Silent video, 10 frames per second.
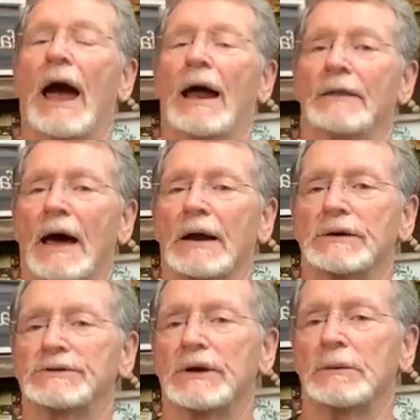and that
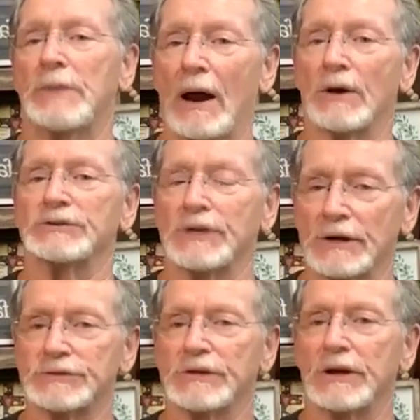is in Paris,
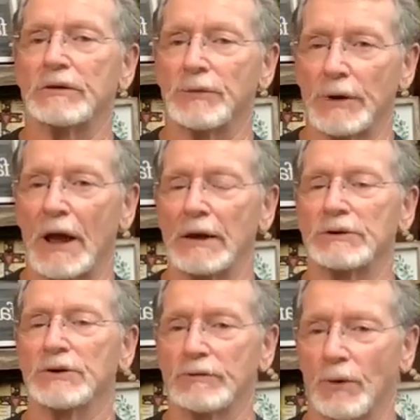Tennessee,
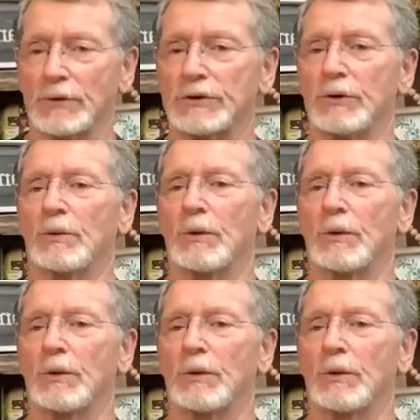38242.